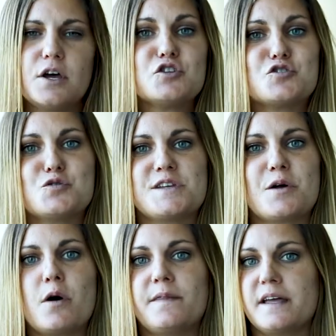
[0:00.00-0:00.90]

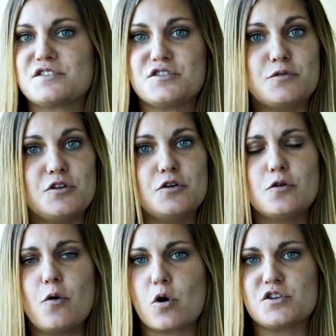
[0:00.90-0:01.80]
Choosing one that's too new
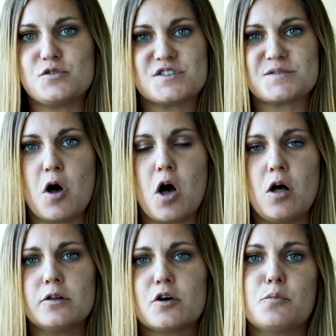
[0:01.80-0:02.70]
or too
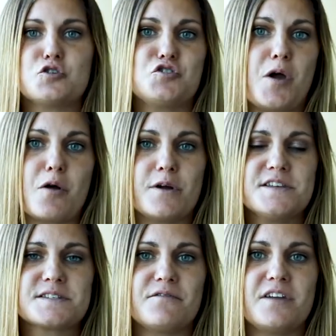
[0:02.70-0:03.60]
small could put you at
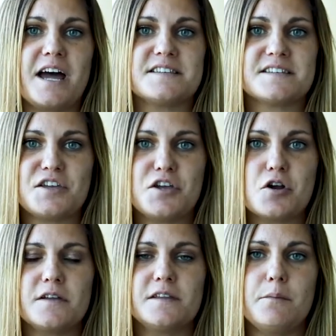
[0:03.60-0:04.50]
risk of not
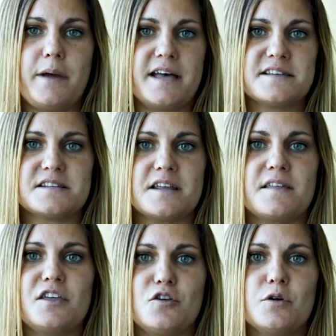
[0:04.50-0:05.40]
securing the capacity
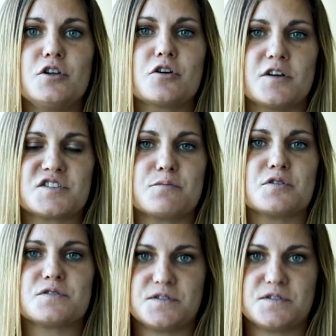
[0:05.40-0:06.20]
that you and your customers